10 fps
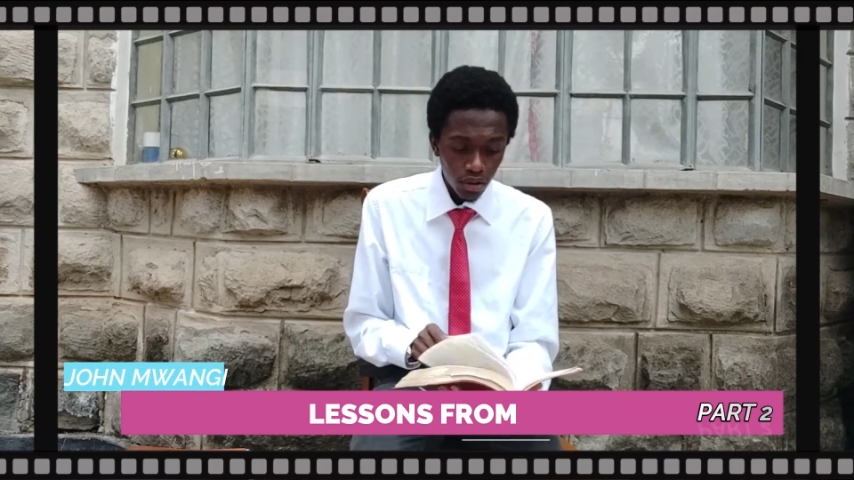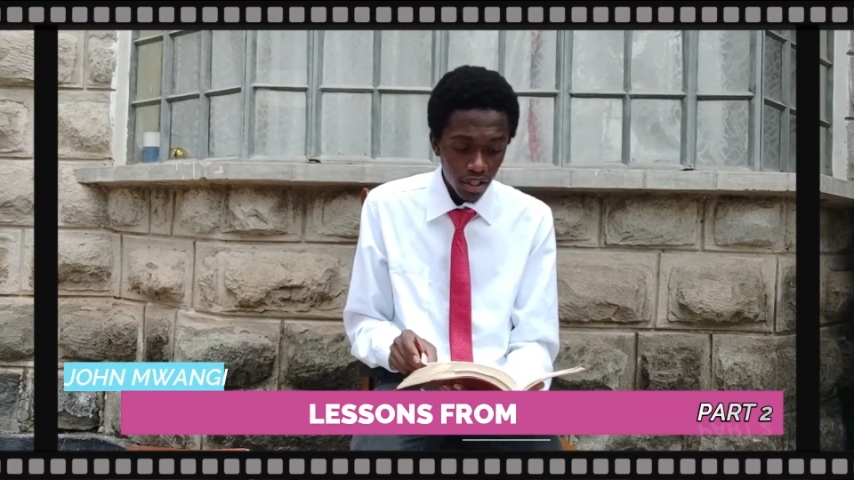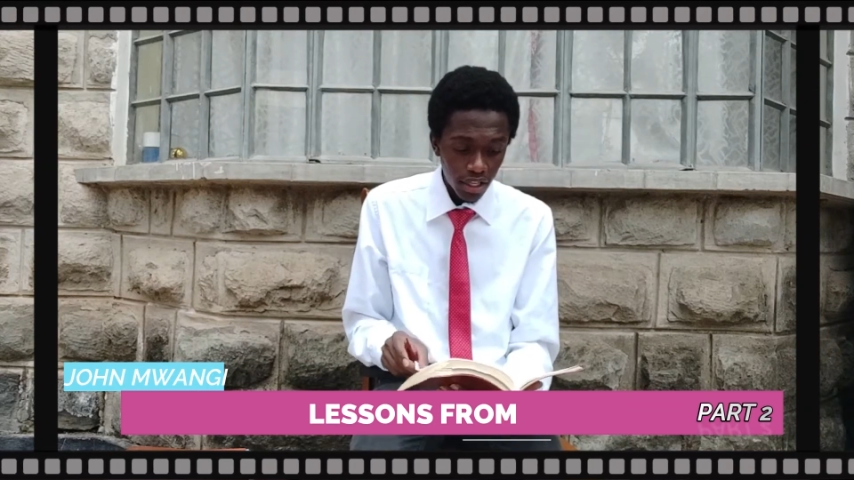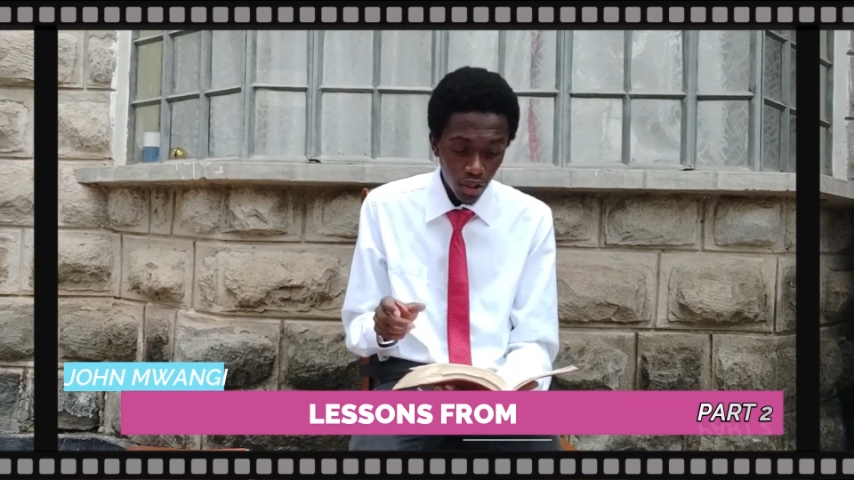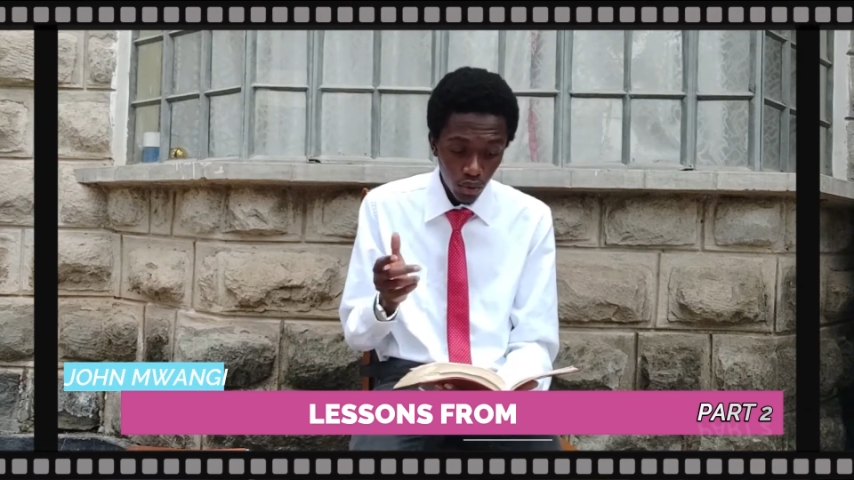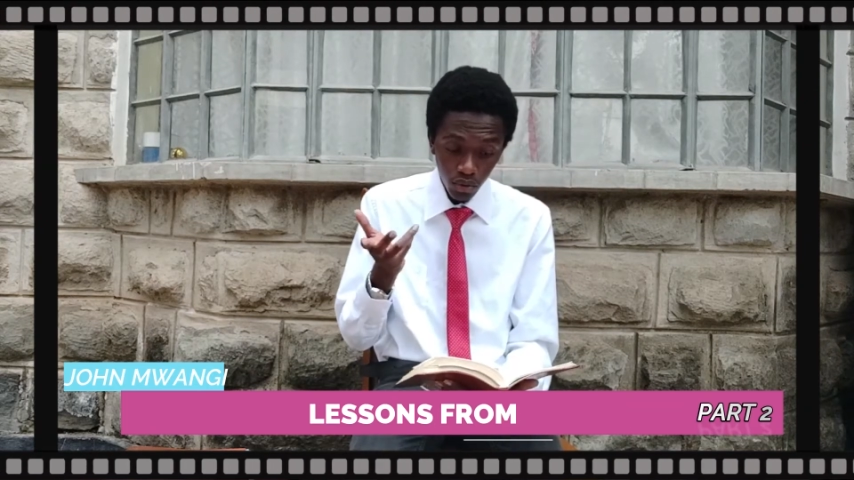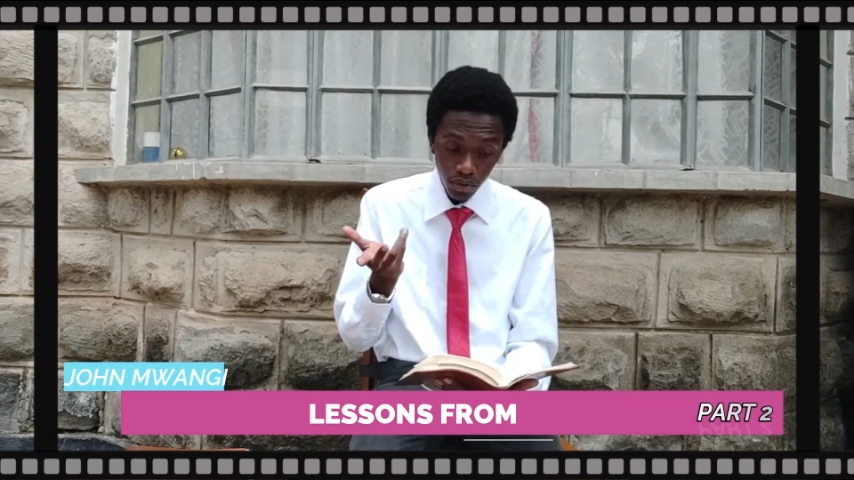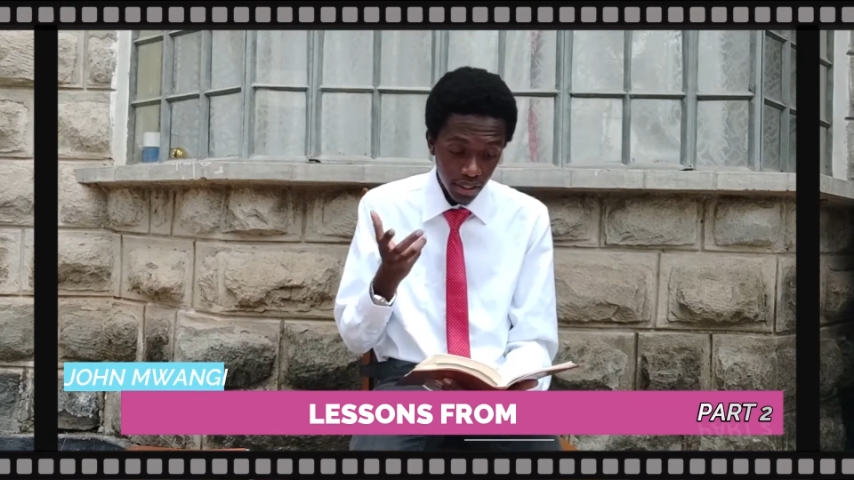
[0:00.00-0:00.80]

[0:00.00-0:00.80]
the new,